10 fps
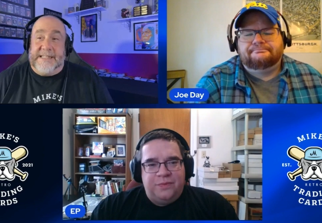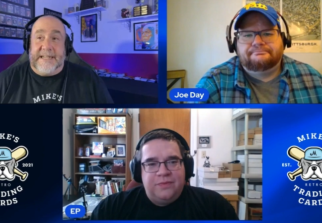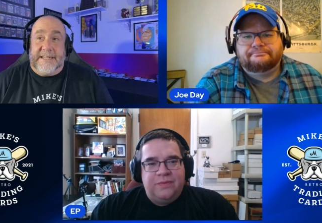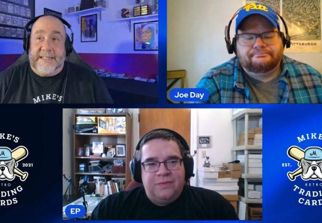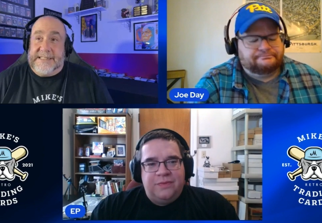
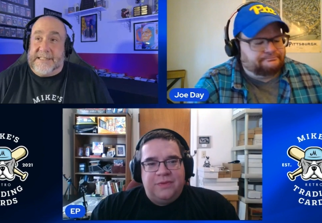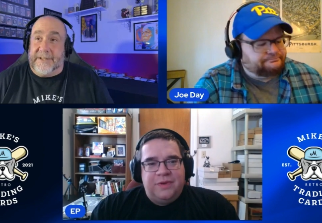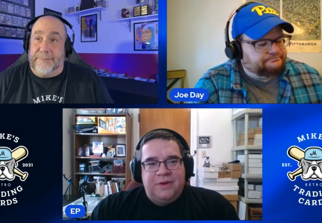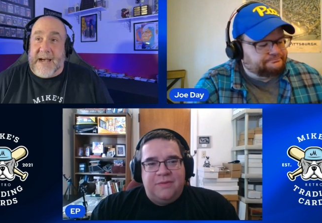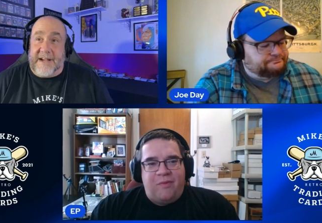Speaker 1: had a nice
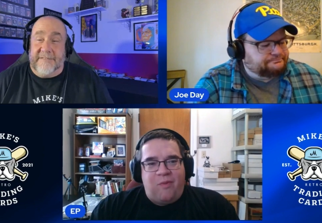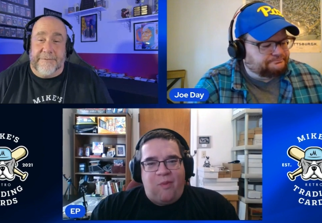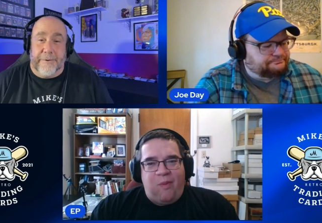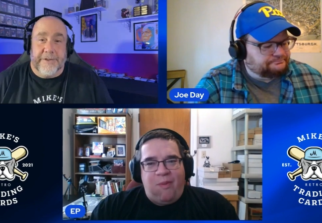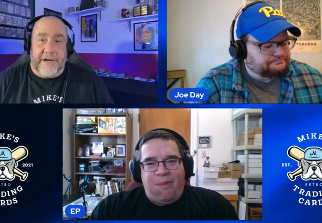little back and
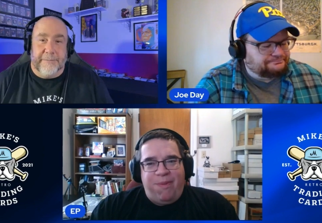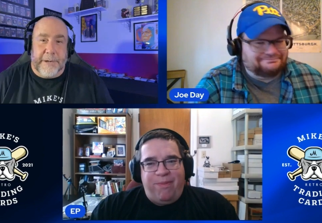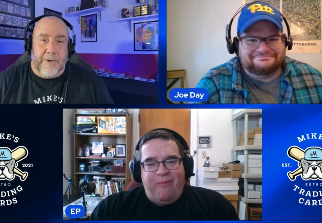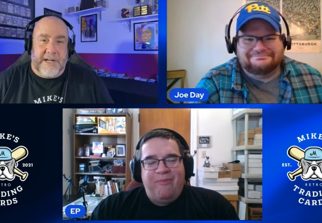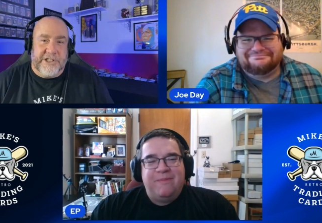forth. I
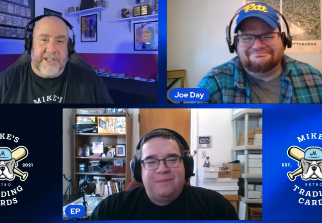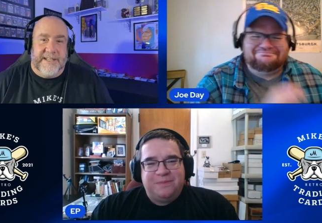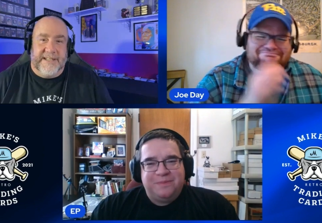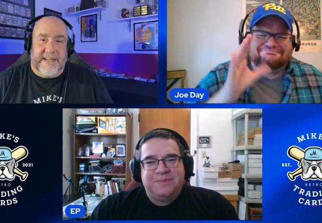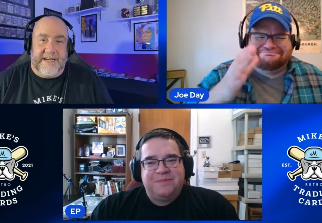rewatched
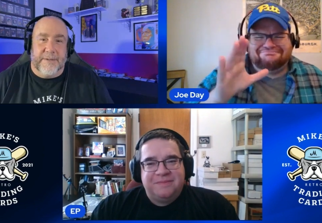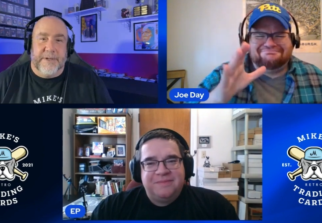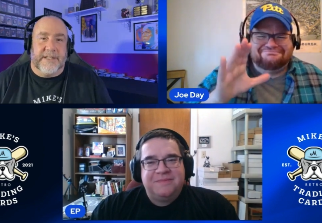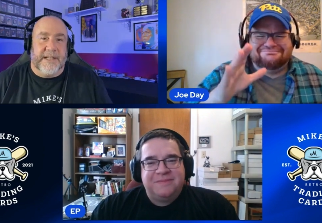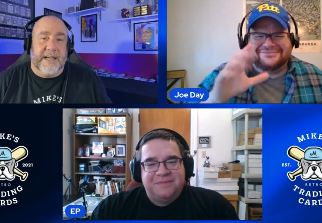it today. I'll
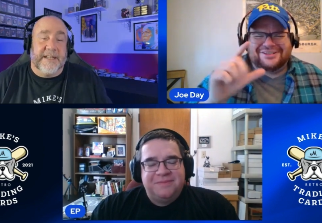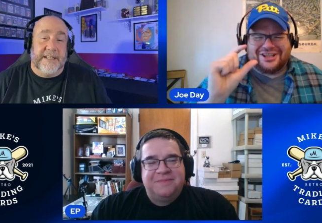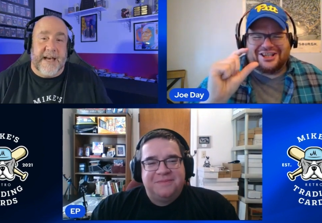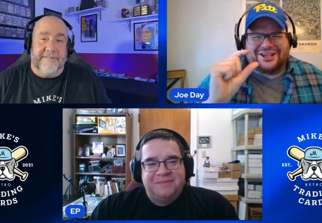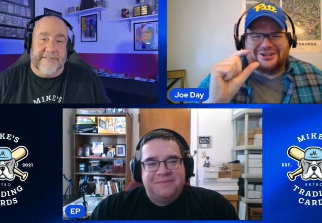put a link to
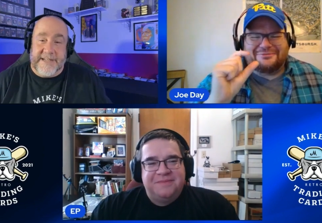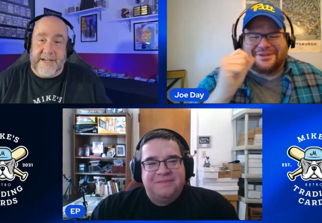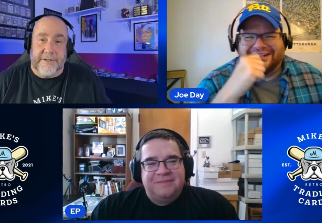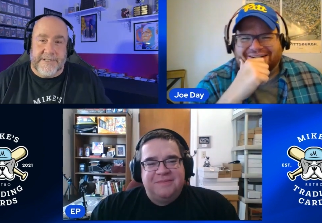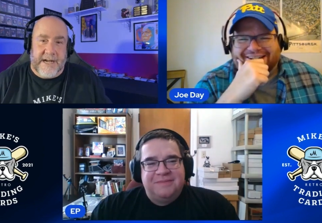that
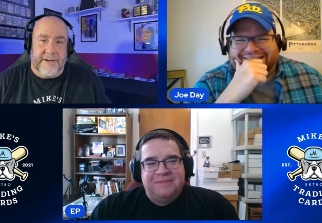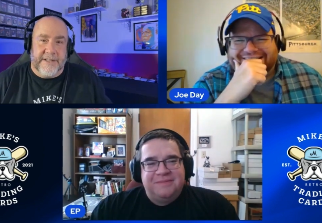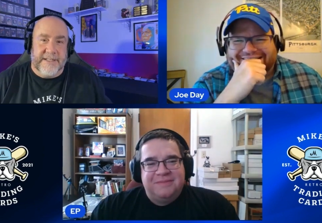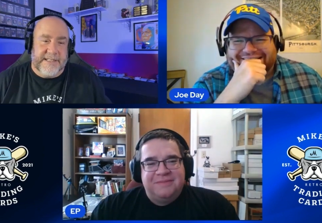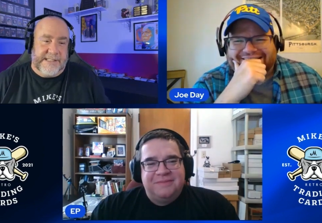video down
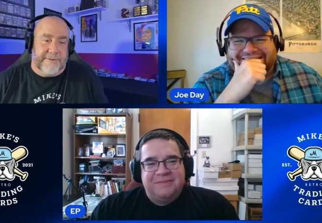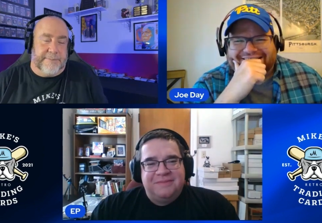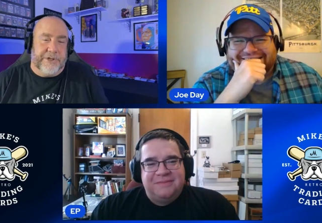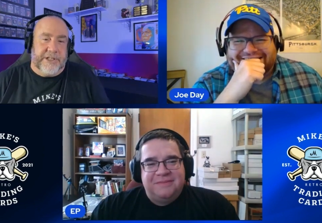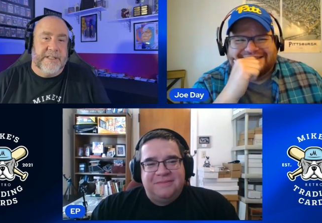in the
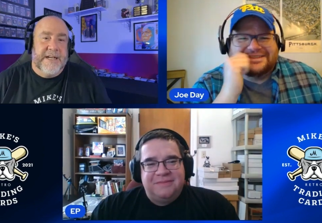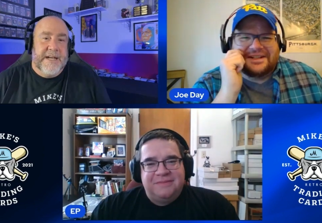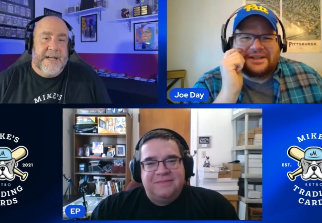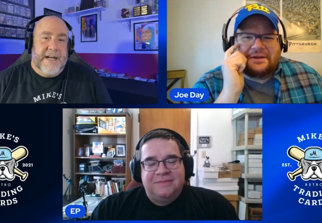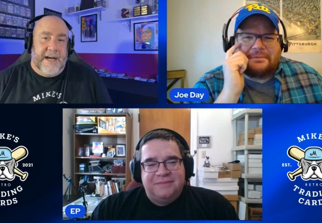description.
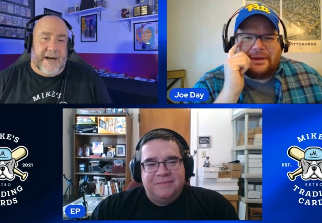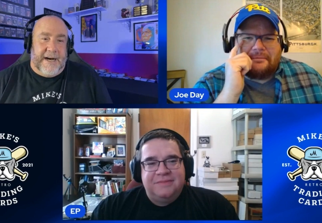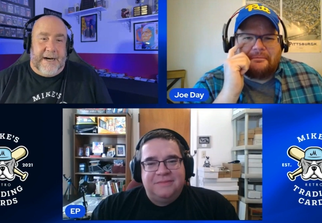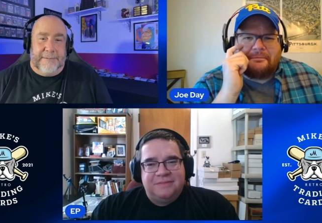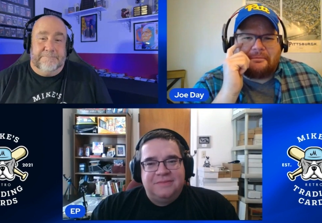A little
Speaker 2: bit.
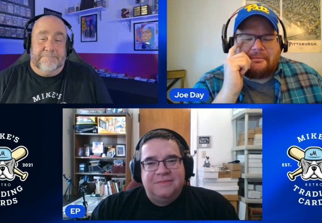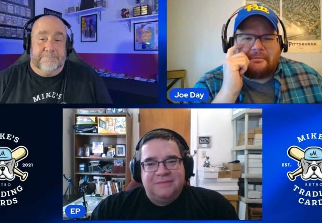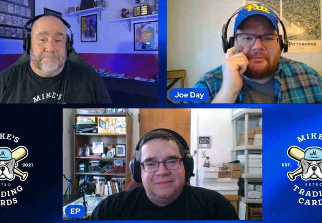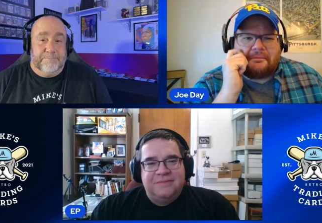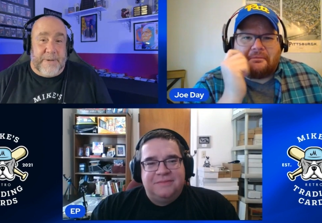Uh,
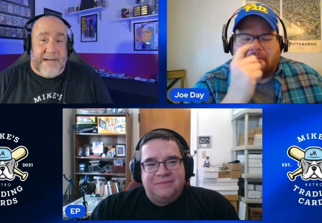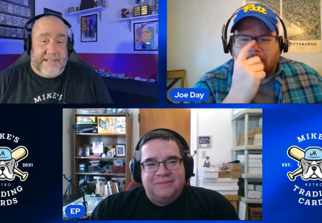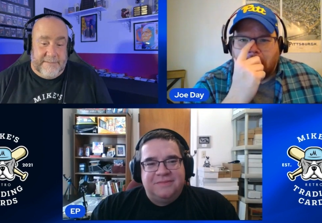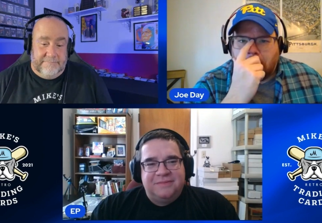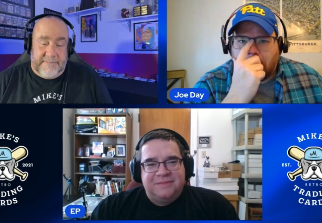
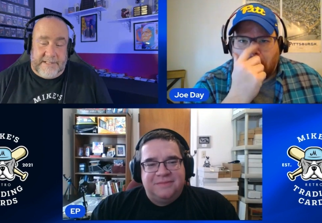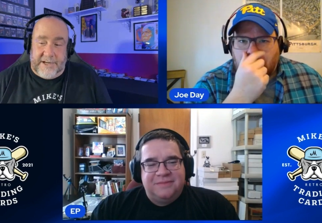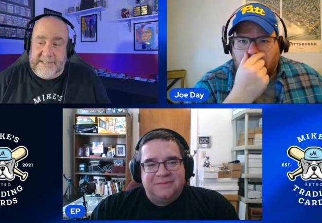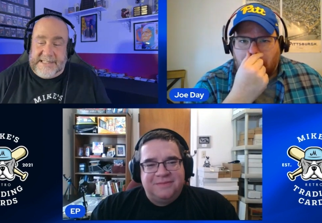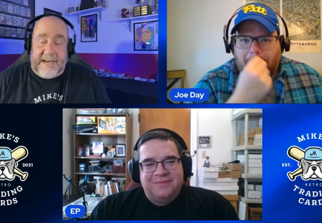
Speaker 1: but it
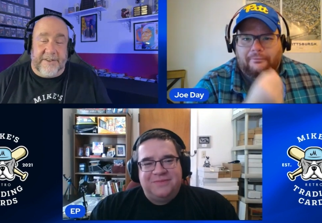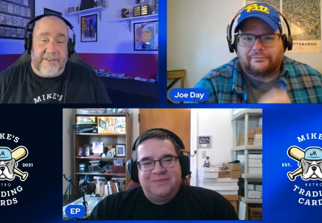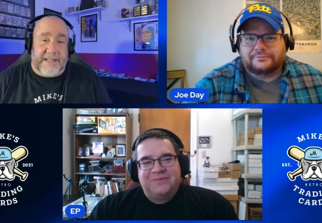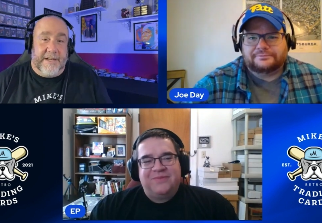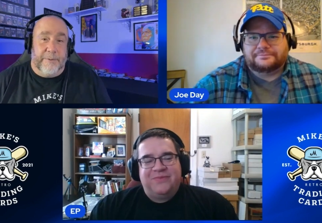turns
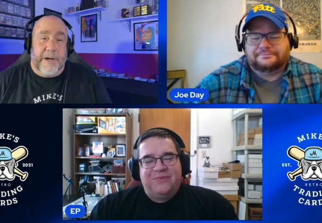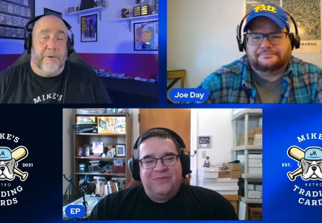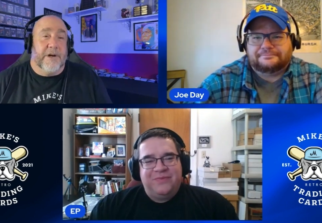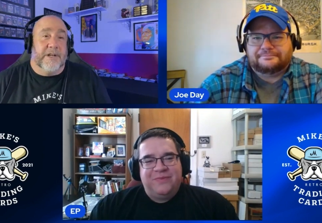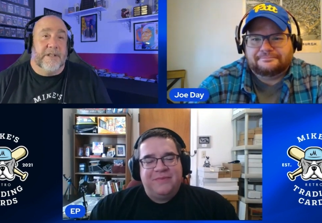out that we
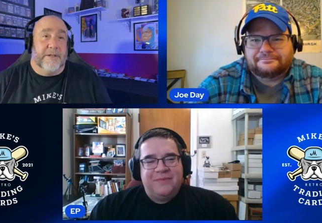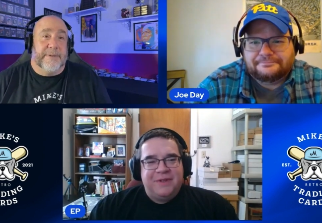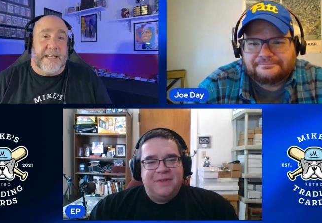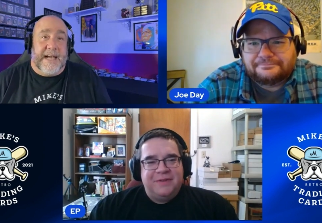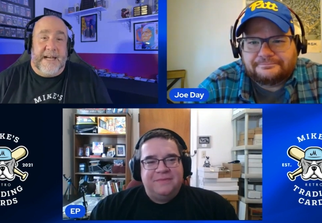were a little
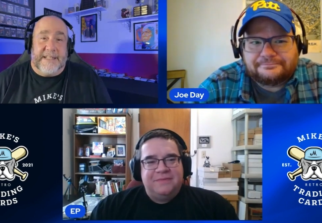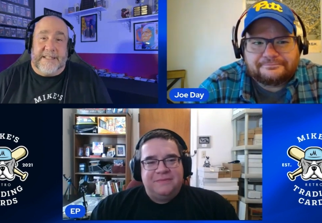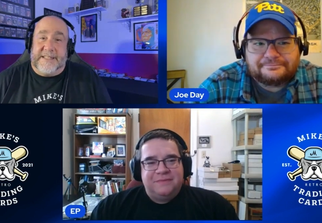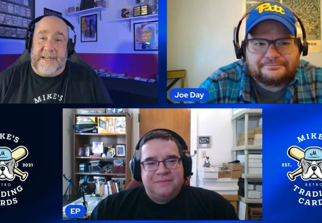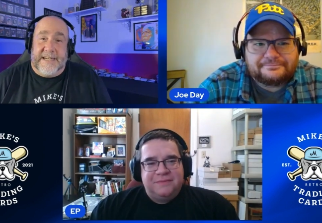bit ahead of
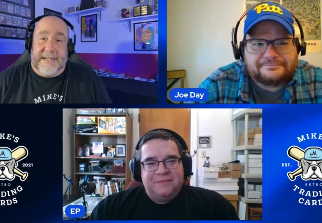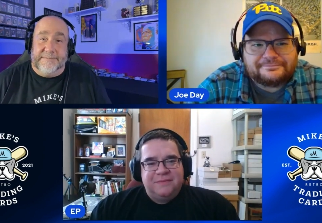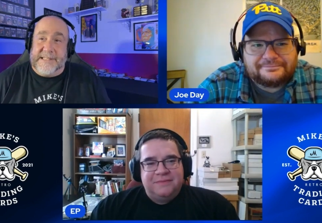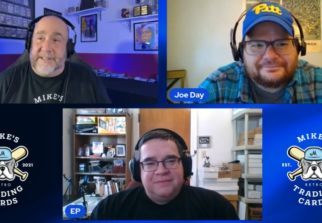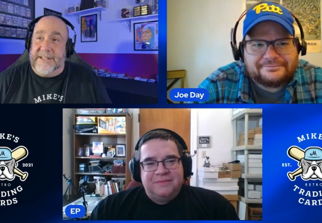the
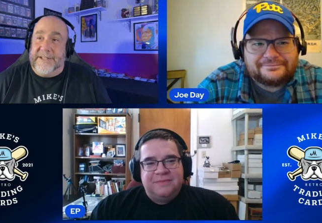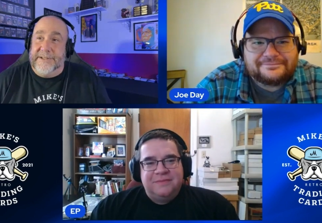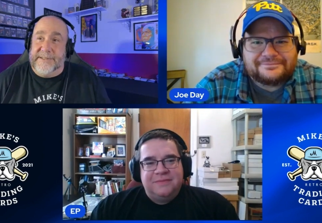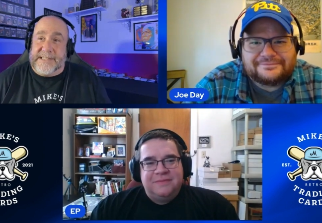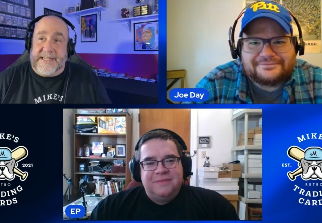times on the
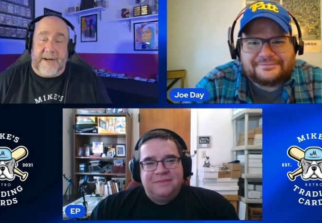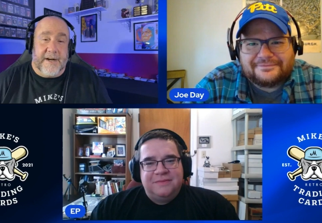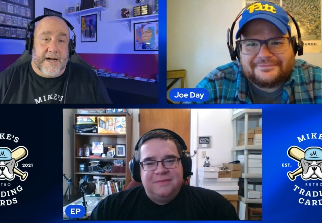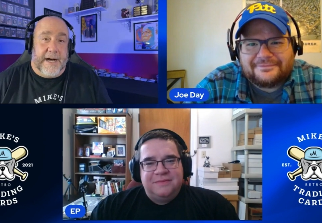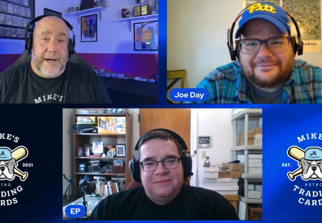news
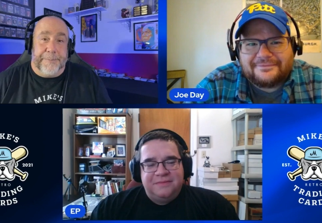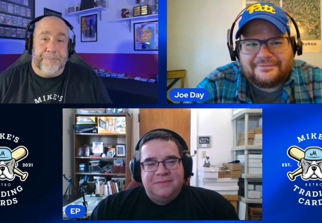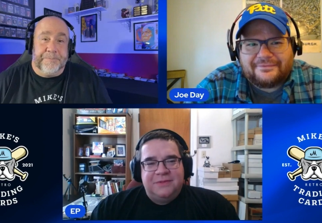there. Uh,